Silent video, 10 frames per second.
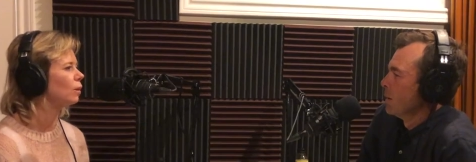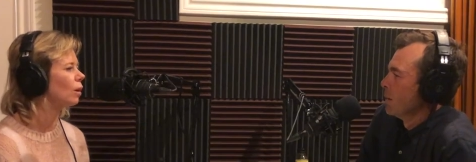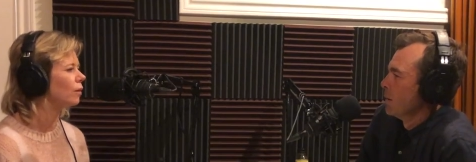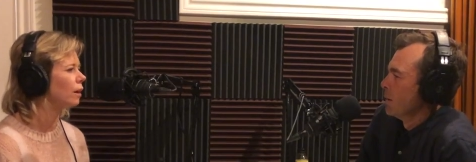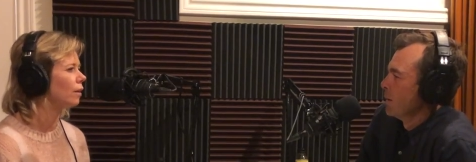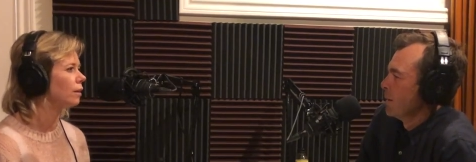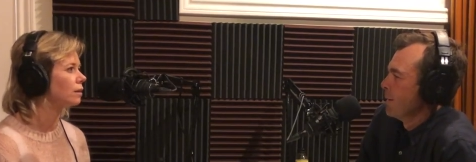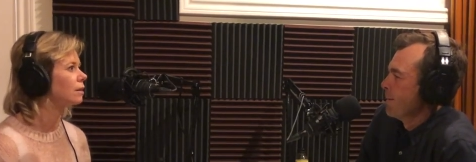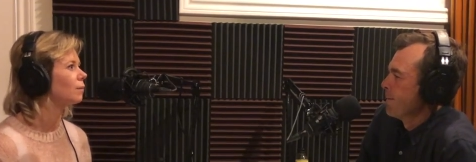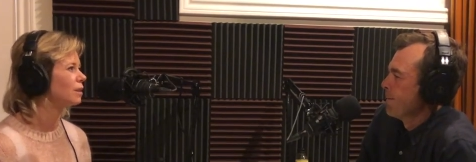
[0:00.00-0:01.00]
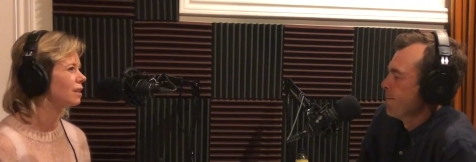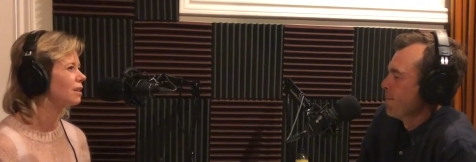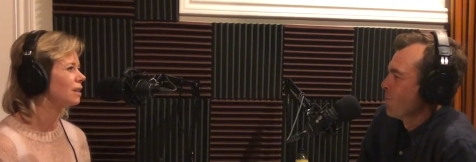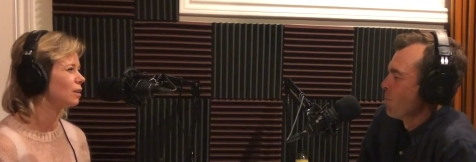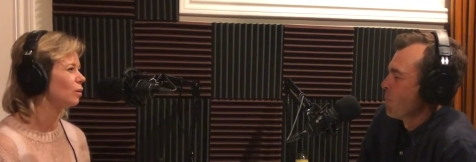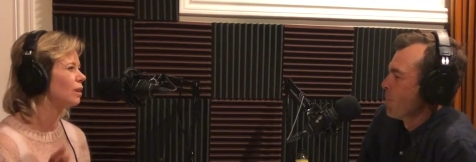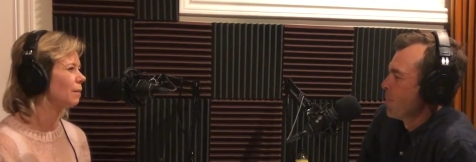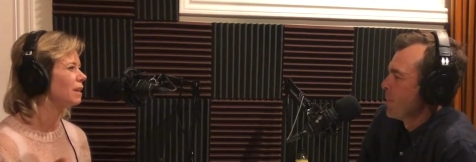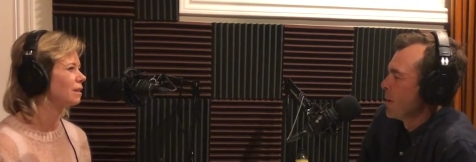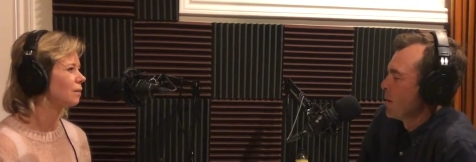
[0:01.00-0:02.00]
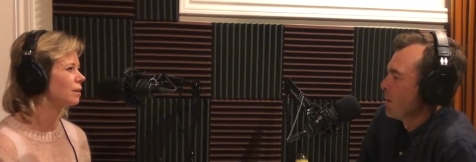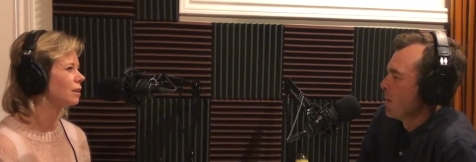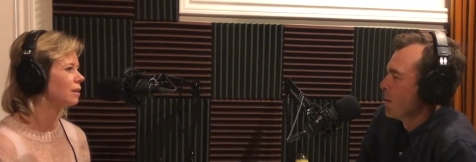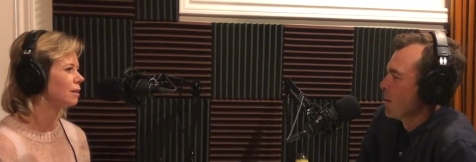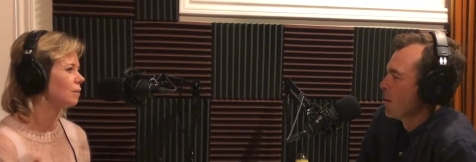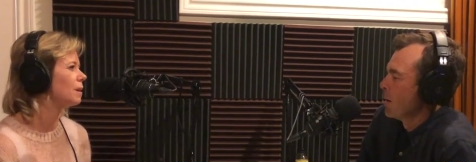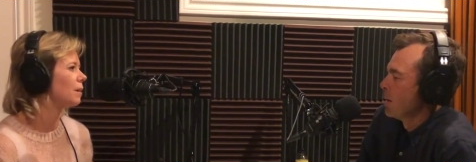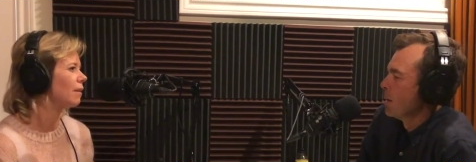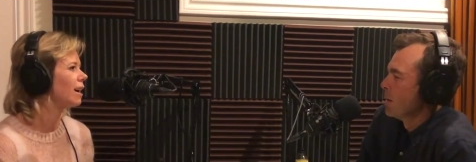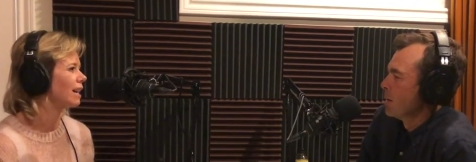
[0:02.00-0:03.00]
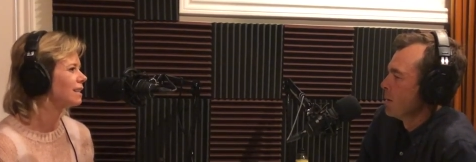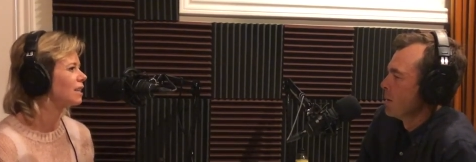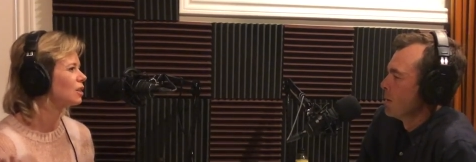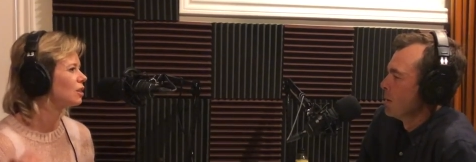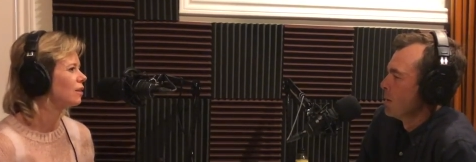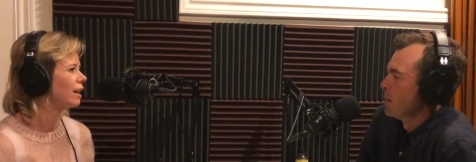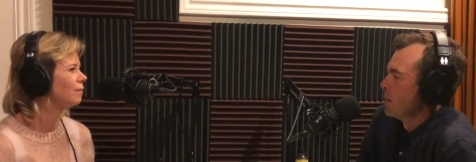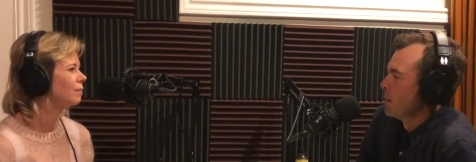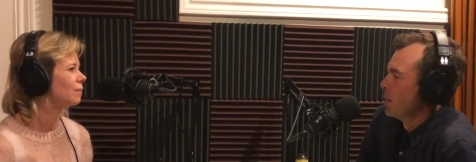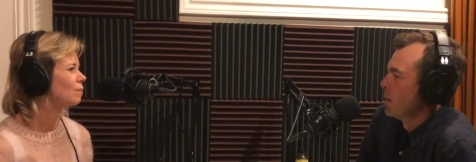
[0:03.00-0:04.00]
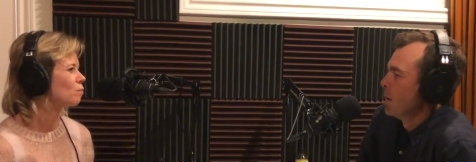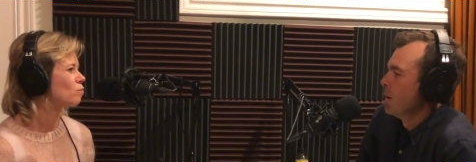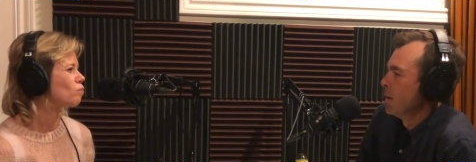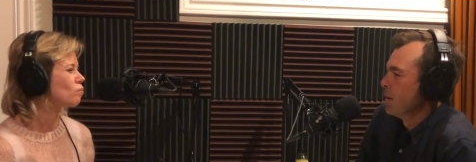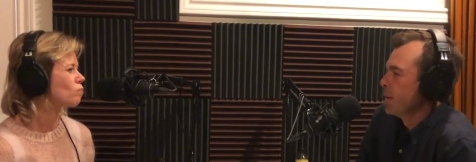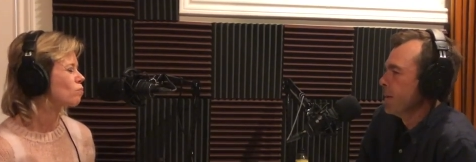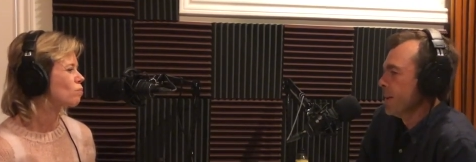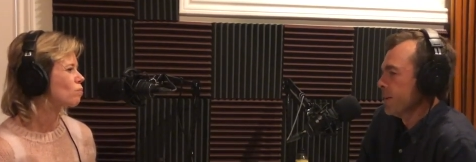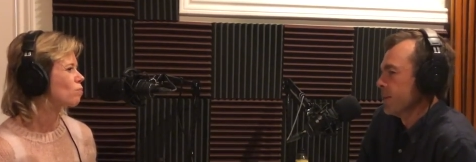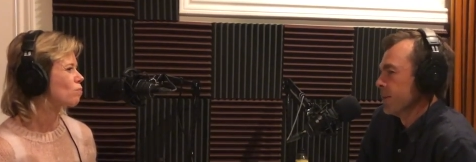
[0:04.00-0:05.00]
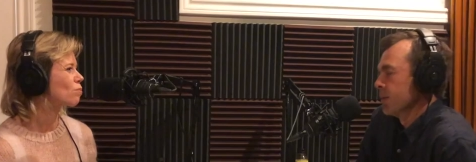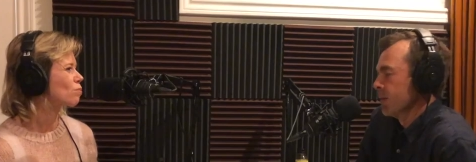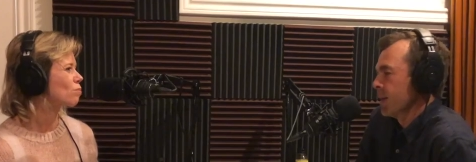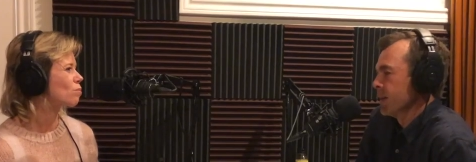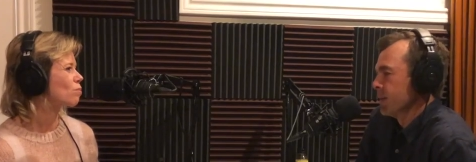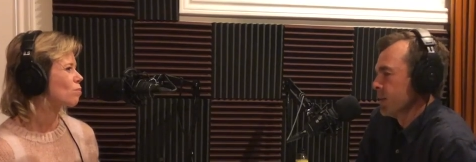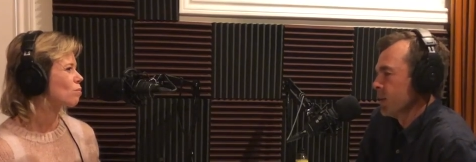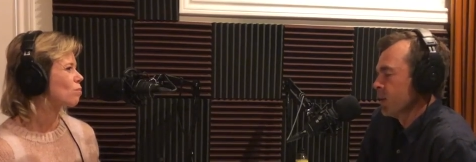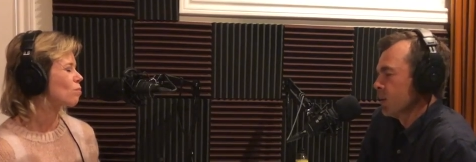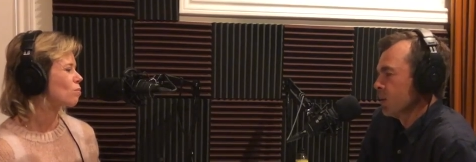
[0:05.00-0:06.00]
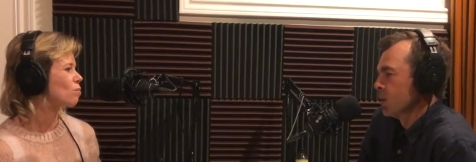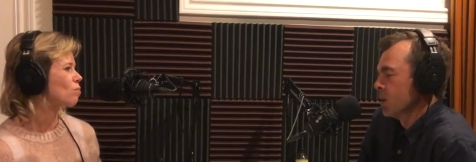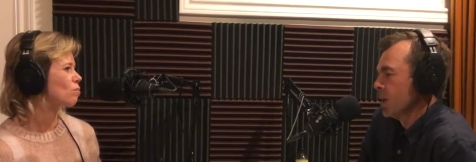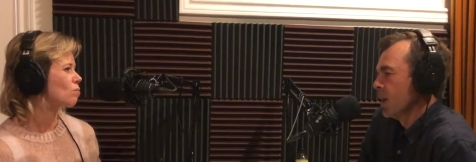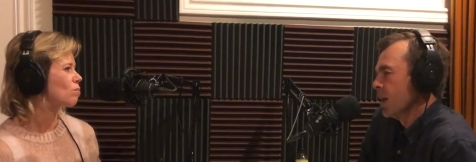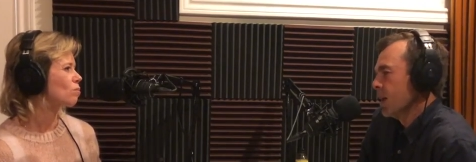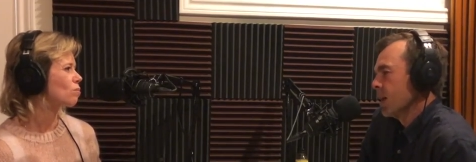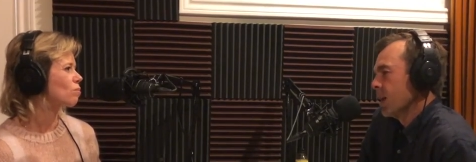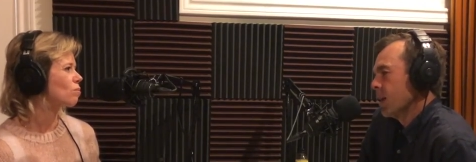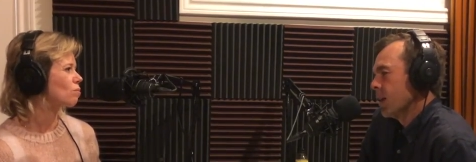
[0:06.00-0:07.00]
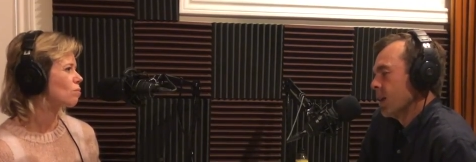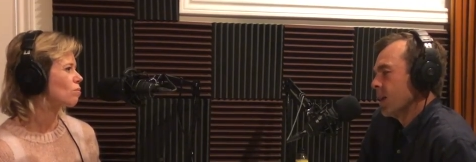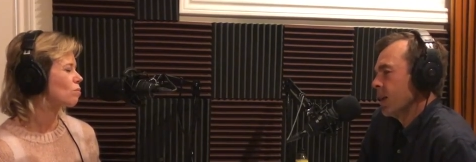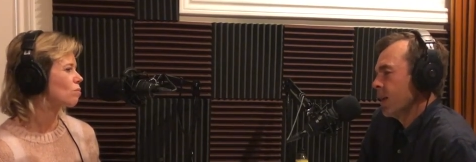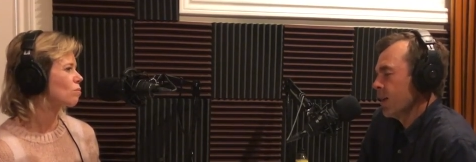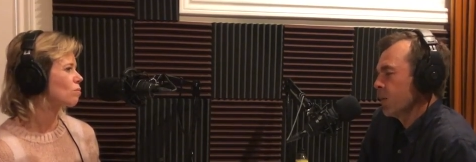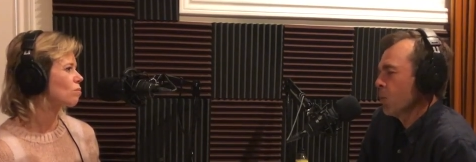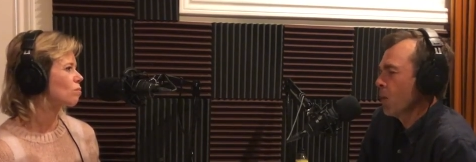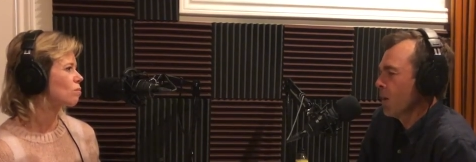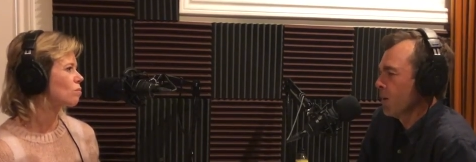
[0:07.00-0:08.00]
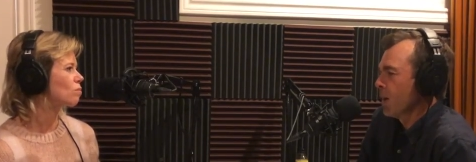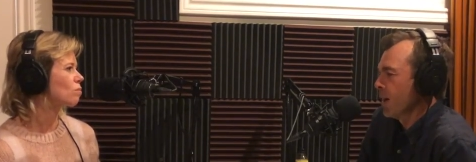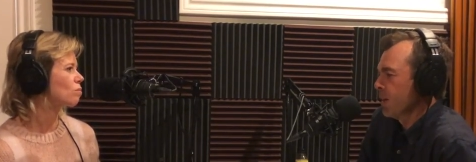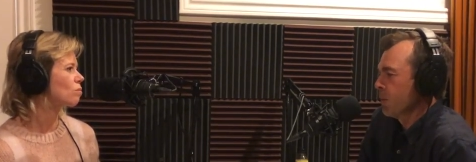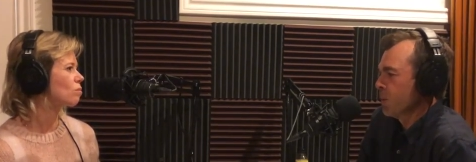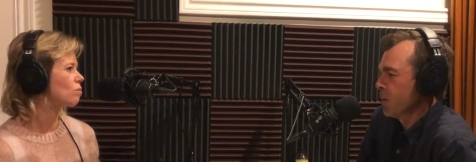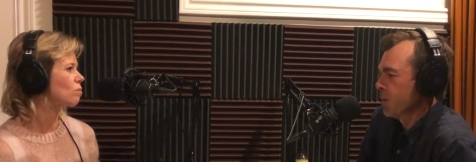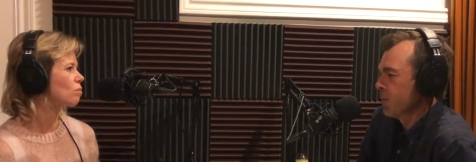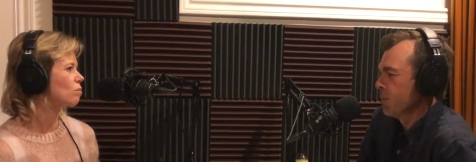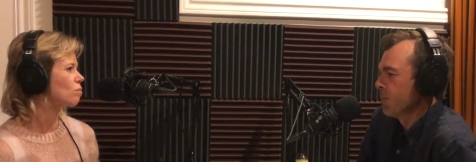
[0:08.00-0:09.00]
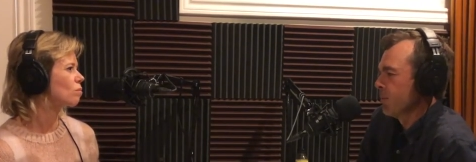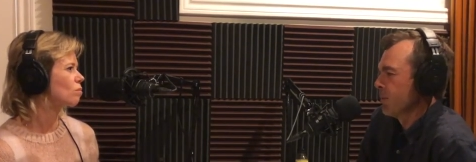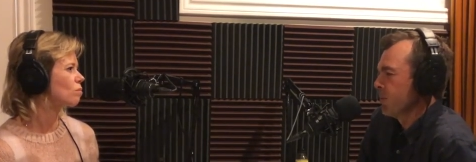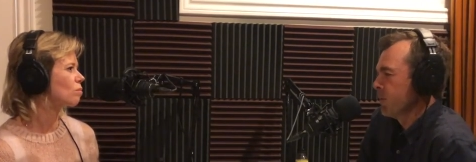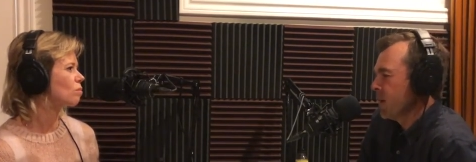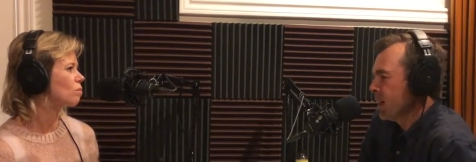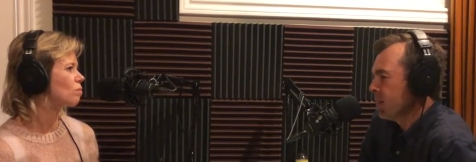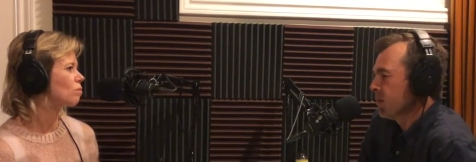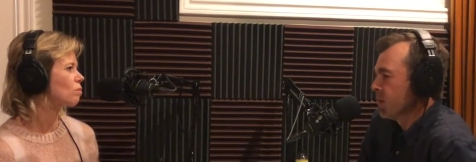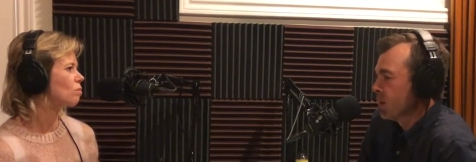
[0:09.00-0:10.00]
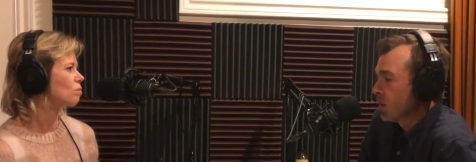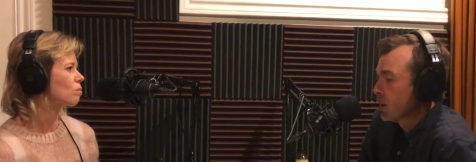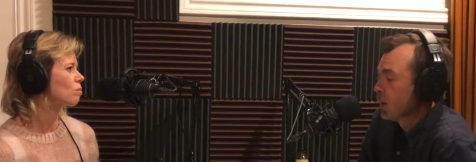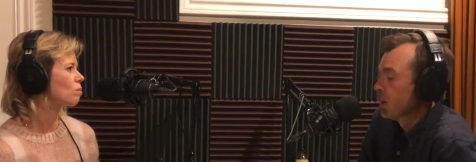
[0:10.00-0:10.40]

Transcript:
Speaker 1: a lot of the other substances or numbing substances that people have access to now.
Speaker 2: Yes, that is true. And while I would favor